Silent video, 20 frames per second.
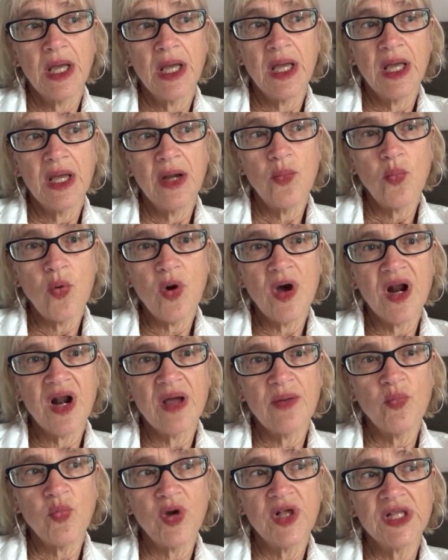and what
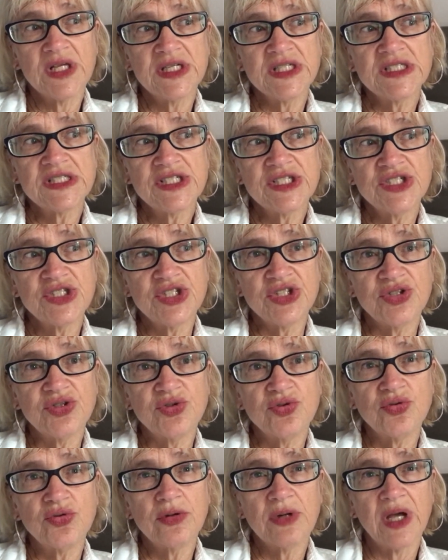I'm willing to
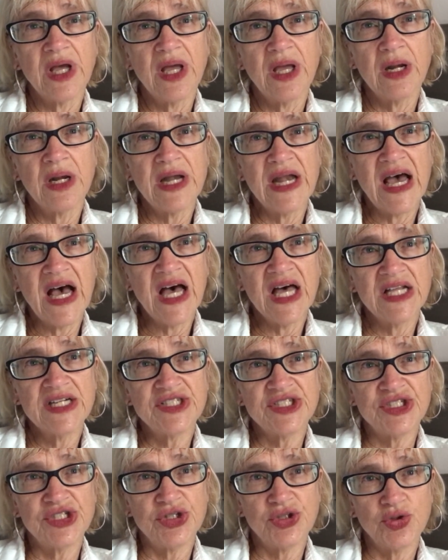do and not
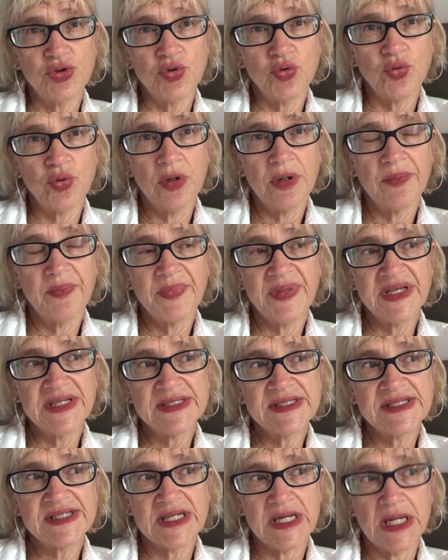do
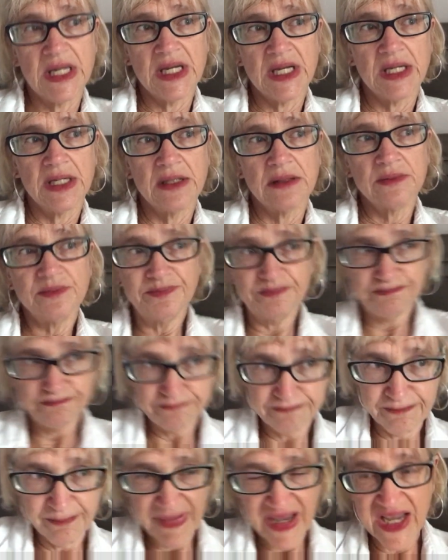based on
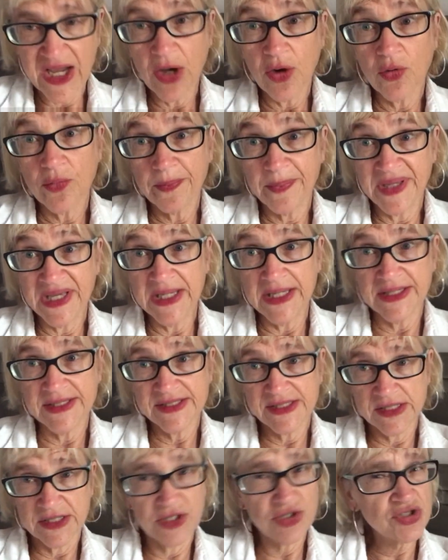my own
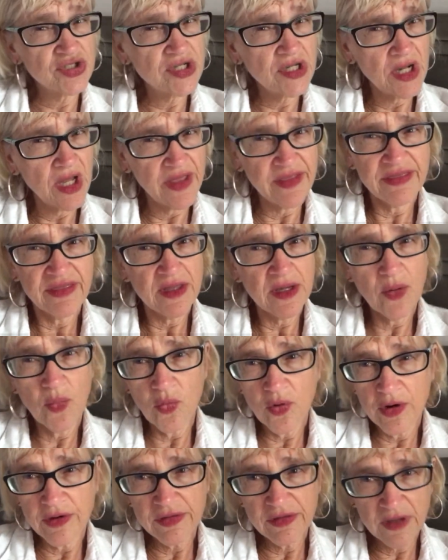peace. There's nothing
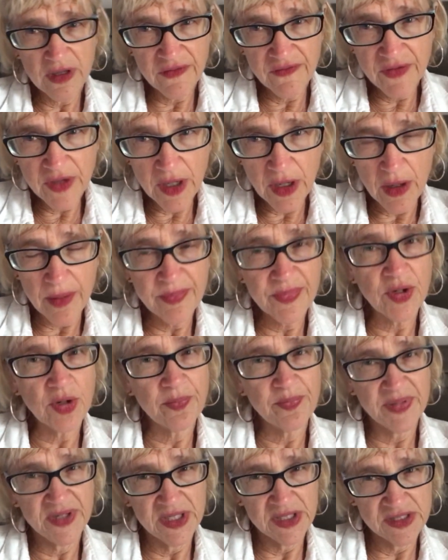worth giving up your
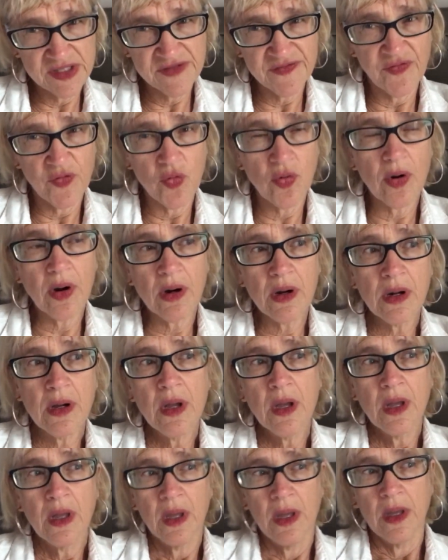peace for.
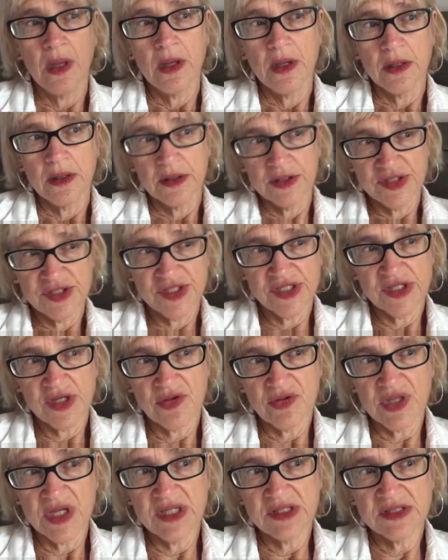So
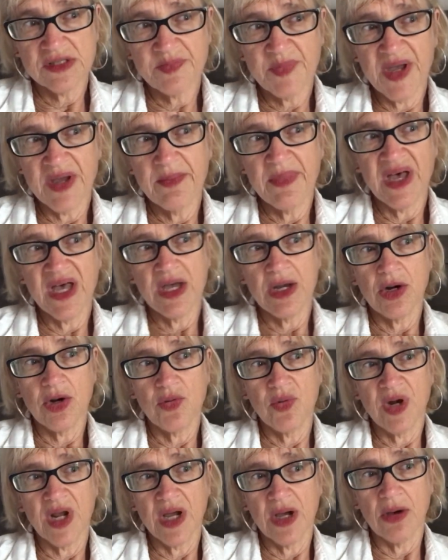that's my motto
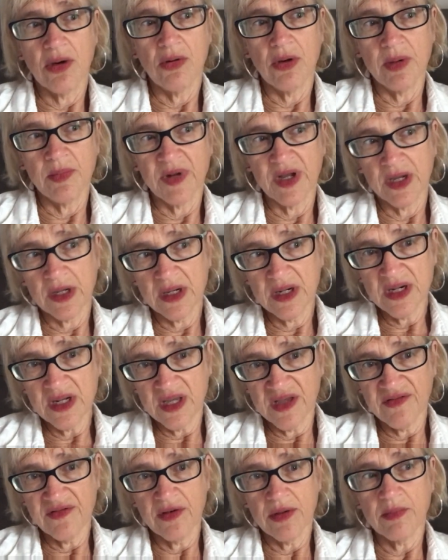now. I'm not going to
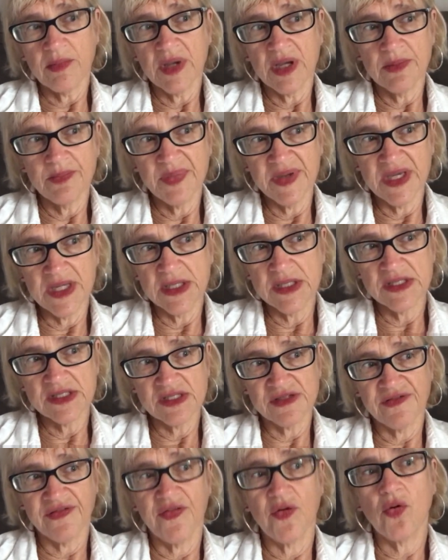give up my
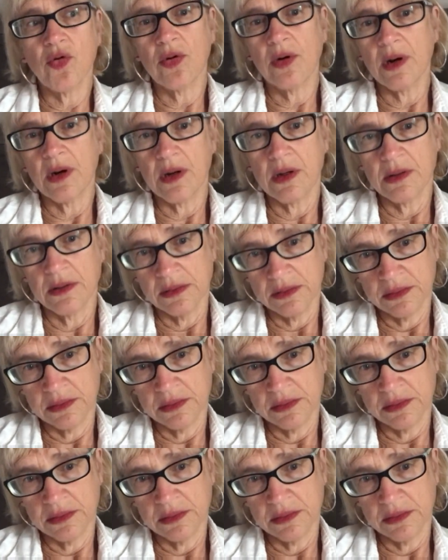peace for